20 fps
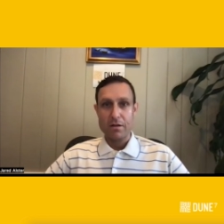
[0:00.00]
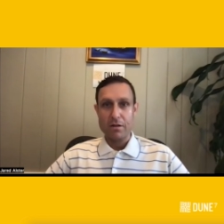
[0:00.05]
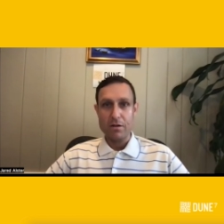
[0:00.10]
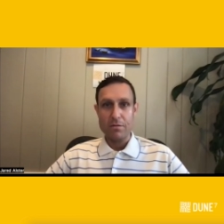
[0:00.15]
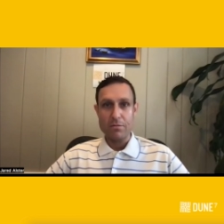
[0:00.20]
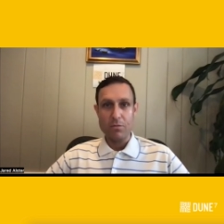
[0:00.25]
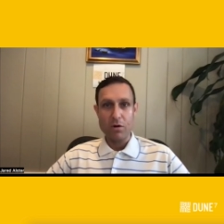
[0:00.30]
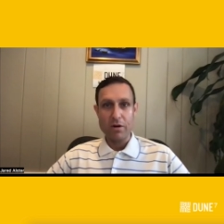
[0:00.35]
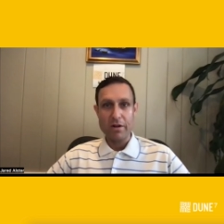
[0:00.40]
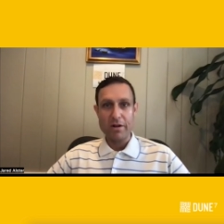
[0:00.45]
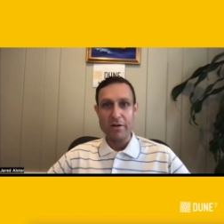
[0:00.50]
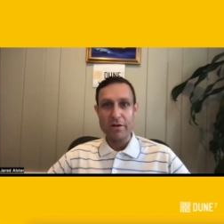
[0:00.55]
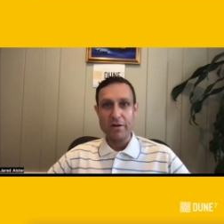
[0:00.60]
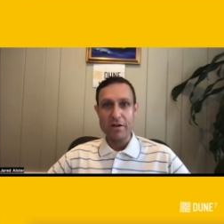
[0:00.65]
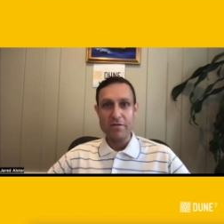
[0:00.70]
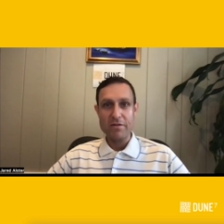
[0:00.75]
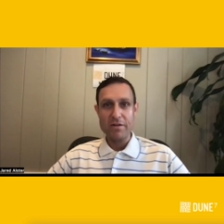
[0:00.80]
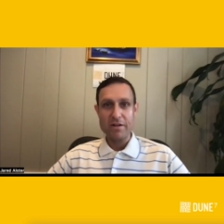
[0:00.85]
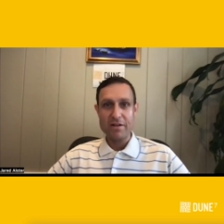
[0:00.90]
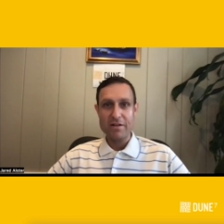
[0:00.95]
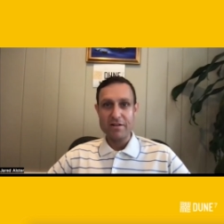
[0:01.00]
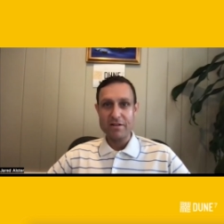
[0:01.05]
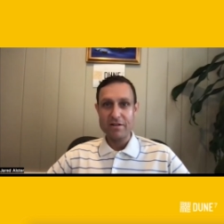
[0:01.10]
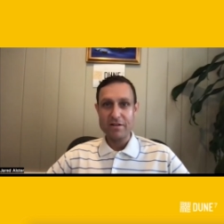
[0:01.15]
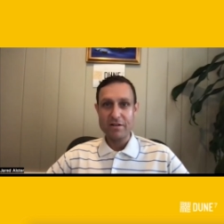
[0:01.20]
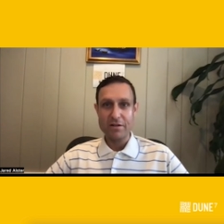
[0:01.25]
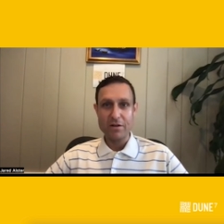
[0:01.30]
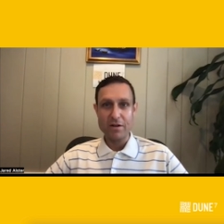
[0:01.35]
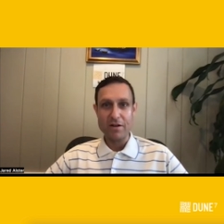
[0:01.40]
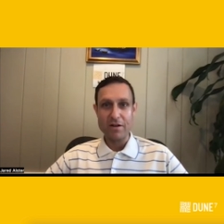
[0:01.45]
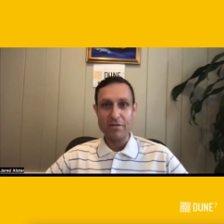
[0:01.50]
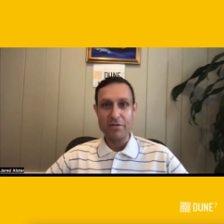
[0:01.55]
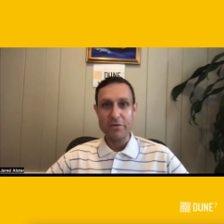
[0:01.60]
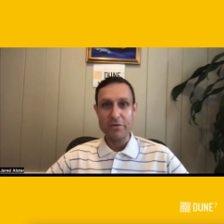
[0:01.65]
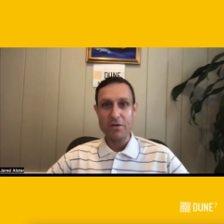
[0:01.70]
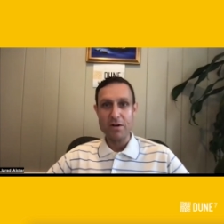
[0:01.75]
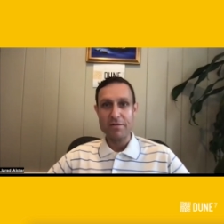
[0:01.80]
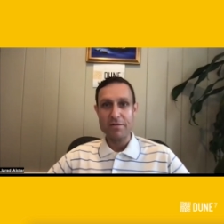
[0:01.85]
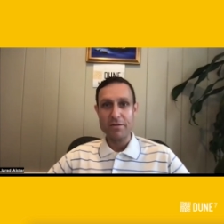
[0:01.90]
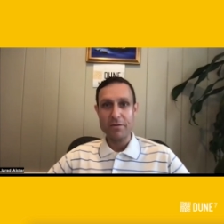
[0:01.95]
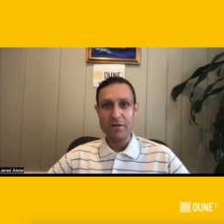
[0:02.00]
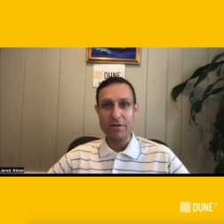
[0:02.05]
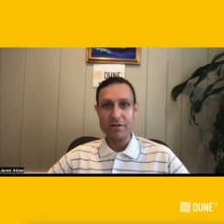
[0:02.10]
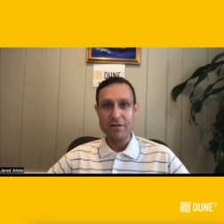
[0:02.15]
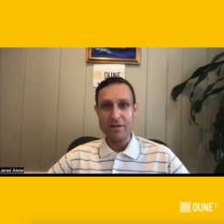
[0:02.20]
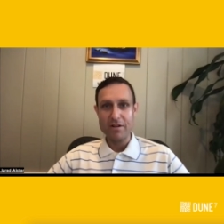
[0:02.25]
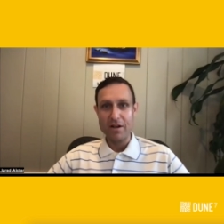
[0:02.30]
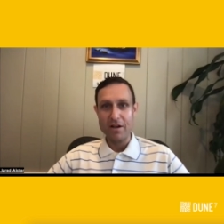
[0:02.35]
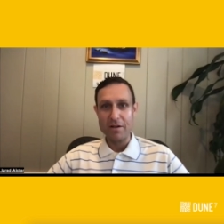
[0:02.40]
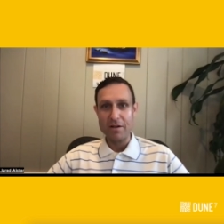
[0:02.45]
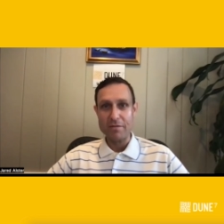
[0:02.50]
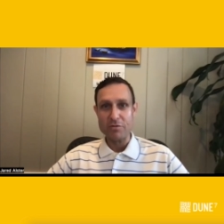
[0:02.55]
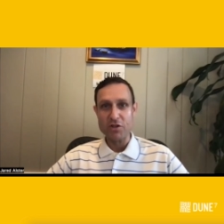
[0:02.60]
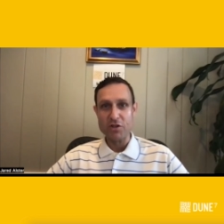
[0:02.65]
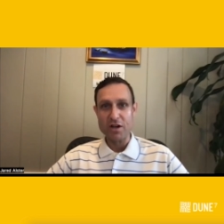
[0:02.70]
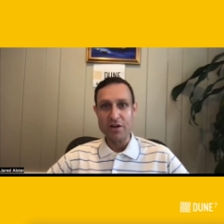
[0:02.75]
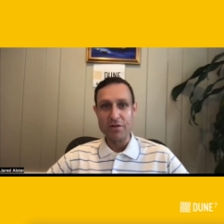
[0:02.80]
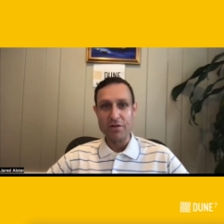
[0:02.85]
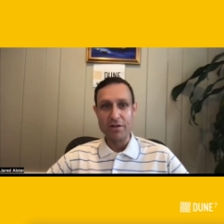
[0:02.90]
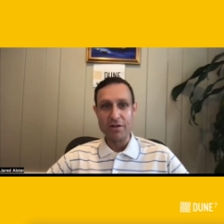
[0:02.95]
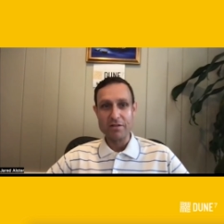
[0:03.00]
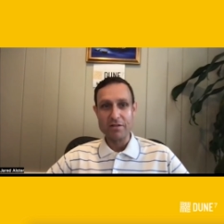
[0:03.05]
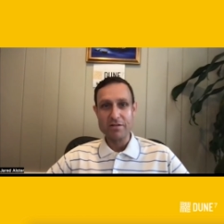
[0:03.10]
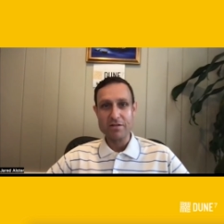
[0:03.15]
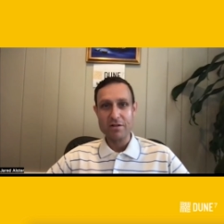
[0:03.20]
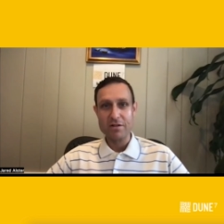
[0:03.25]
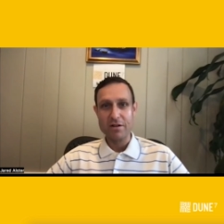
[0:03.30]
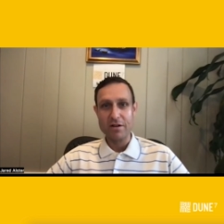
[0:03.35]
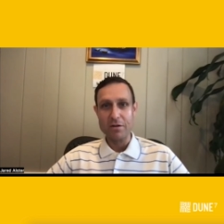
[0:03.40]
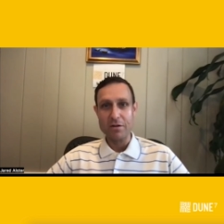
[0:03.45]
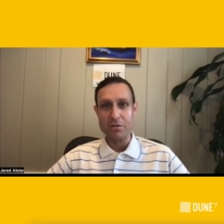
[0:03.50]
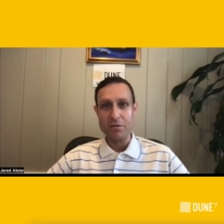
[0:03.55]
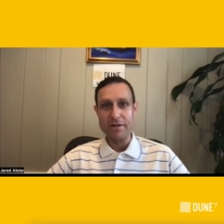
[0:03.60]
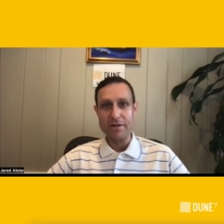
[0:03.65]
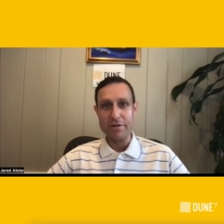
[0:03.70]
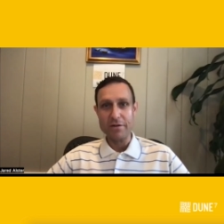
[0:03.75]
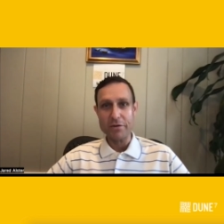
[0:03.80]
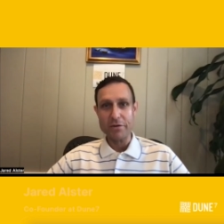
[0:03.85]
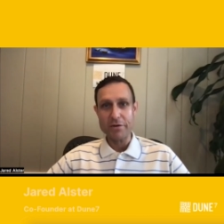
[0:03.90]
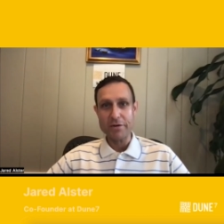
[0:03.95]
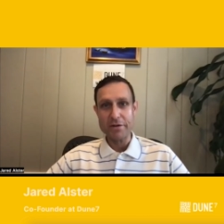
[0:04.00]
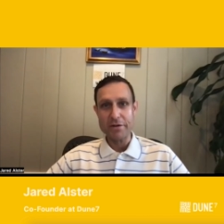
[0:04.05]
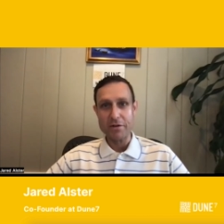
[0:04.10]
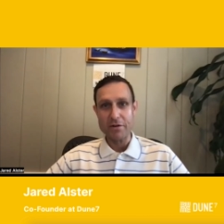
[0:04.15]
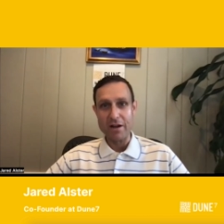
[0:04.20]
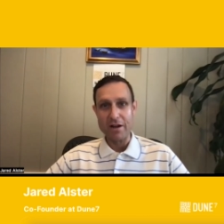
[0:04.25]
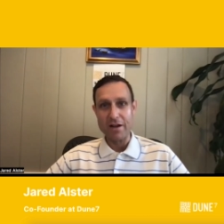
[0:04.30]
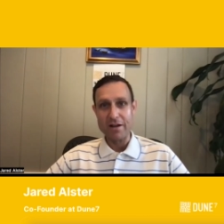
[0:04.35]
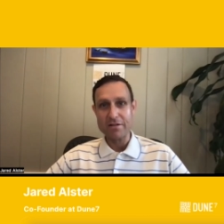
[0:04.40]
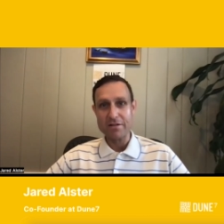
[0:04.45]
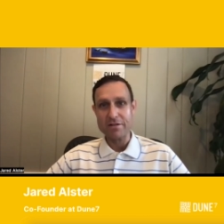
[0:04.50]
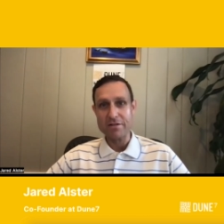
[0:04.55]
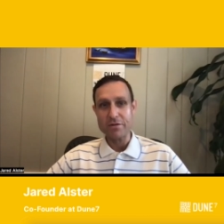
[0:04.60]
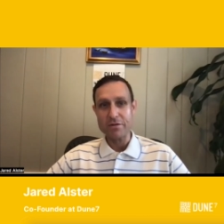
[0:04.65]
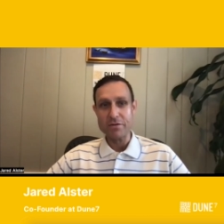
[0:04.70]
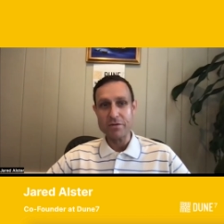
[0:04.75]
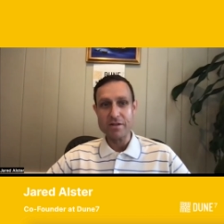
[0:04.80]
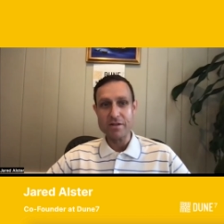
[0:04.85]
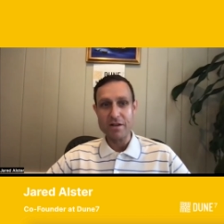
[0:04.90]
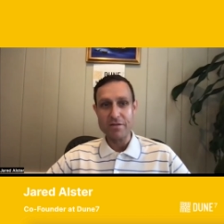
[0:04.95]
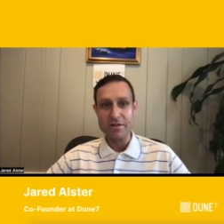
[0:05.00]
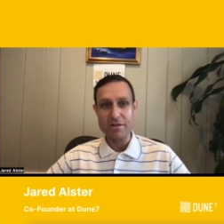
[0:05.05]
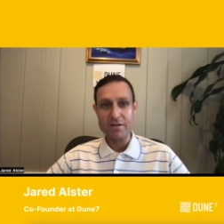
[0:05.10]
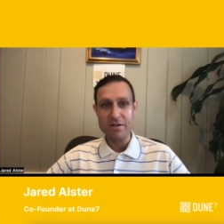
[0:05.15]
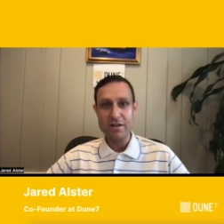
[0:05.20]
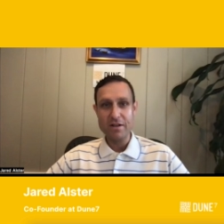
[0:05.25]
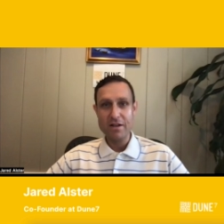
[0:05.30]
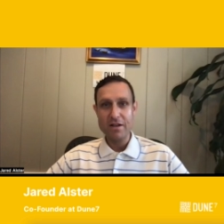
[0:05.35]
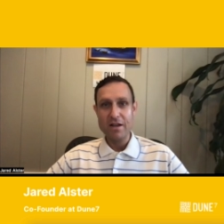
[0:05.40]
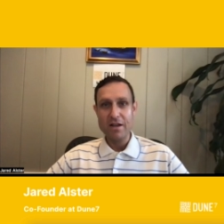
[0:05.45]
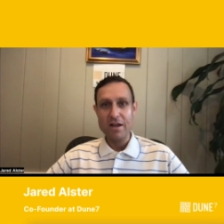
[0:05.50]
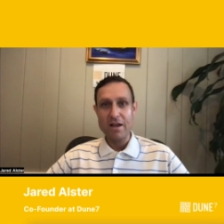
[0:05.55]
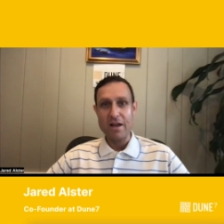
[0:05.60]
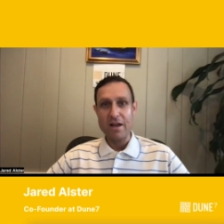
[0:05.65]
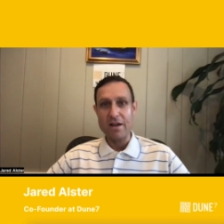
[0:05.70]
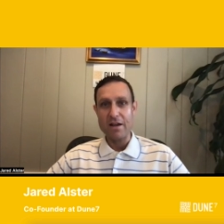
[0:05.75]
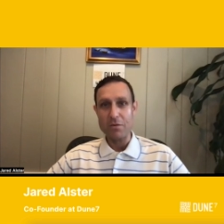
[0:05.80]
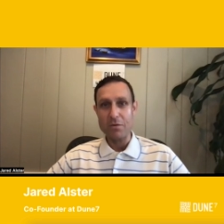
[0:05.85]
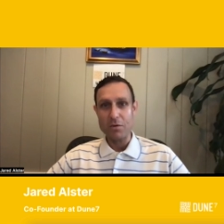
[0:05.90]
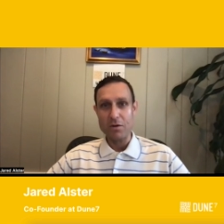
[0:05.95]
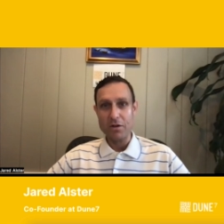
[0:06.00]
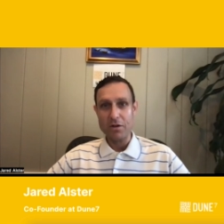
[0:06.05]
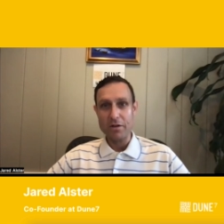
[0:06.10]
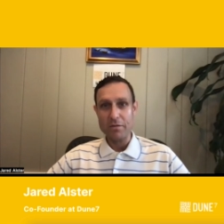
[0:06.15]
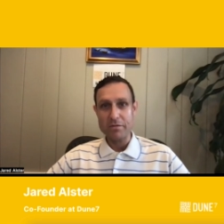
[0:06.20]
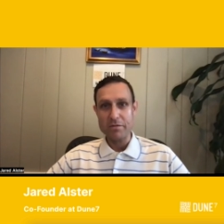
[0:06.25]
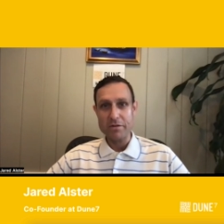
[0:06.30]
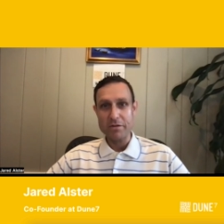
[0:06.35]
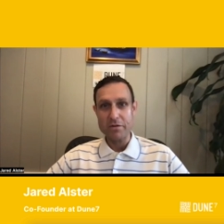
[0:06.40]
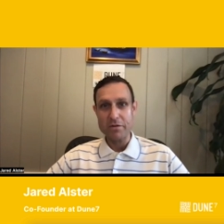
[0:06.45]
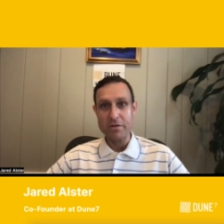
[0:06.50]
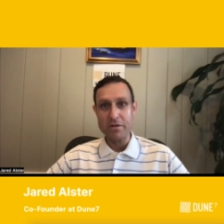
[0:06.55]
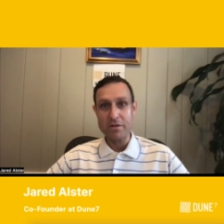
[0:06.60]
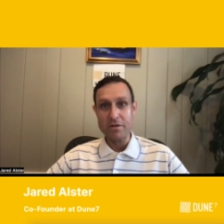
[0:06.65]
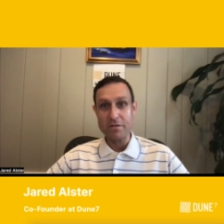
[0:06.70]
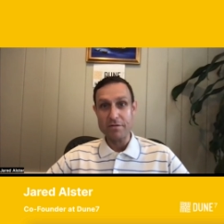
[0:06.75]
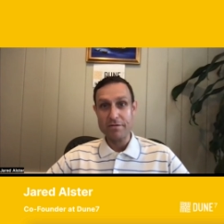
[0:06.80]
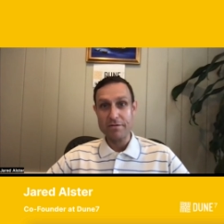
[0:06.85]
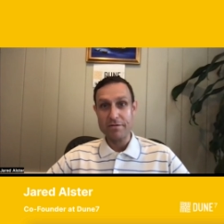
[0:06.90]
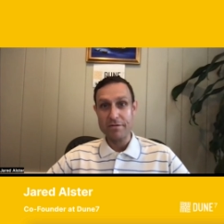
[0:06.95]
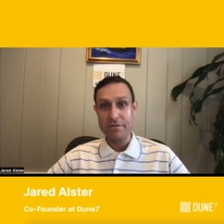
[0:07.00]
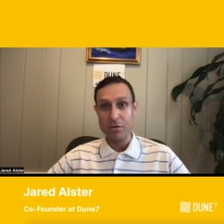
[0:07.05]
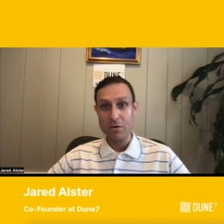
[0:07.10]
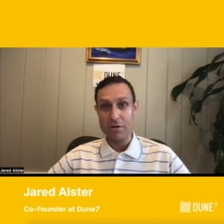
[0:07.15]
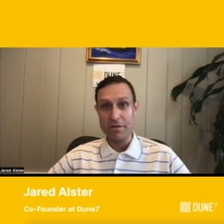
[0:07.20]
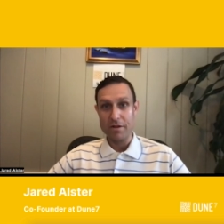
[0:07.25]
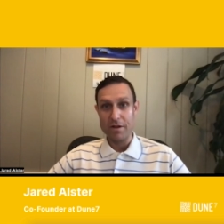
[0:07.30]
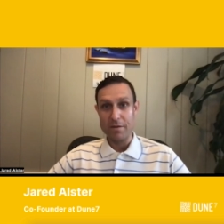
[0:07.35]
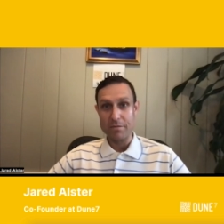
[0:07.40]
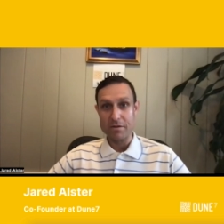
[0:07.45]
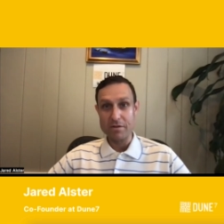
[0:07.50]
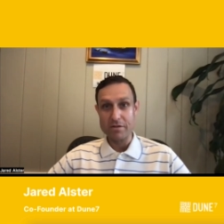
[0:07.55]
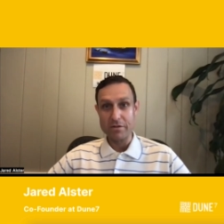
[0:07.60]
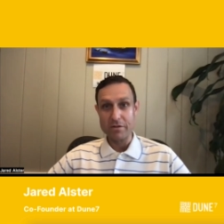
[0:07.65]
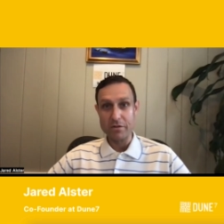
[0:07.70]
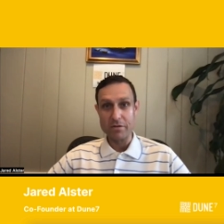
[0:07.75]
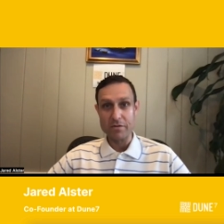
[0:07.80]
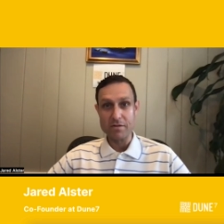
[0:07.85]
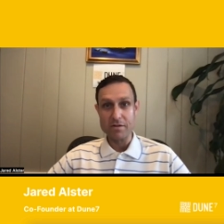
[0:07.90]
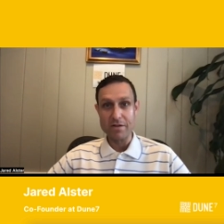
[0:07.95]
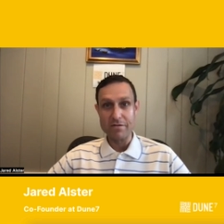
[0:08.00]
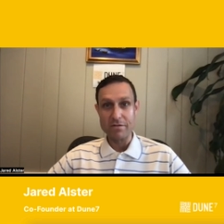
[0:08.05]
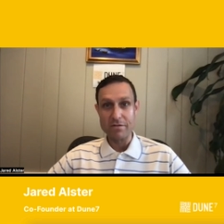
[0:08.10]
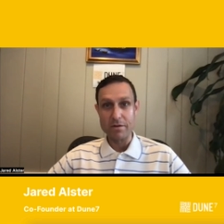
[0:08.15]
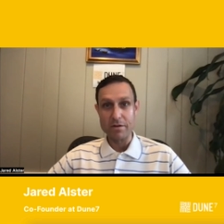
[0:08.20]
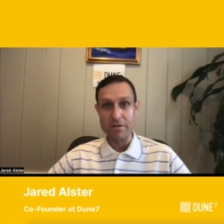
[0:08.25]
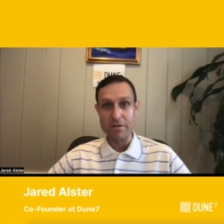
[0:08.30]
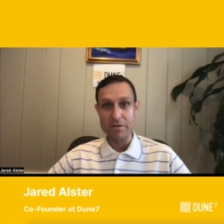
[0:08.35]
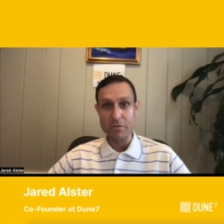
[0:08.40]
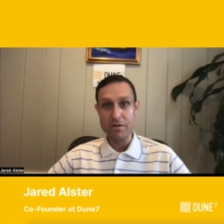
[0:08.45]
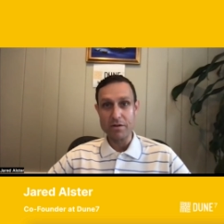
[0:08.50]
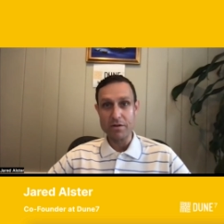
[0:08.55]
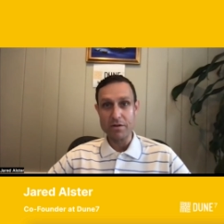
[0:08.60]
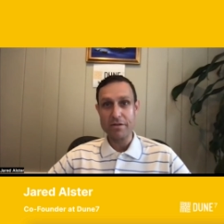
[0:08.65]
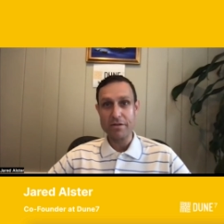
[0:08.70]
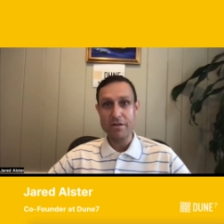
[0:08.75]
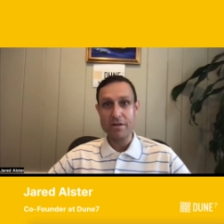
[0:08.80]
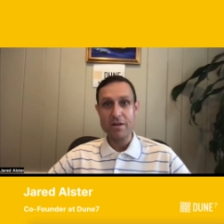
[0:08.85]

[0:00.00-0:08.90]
Good morning, good evening, good afternoon, everyone. I'm Jared Alster, co-founder here at Dune 7, and welcome to the fourth episode of 7 Minutes With.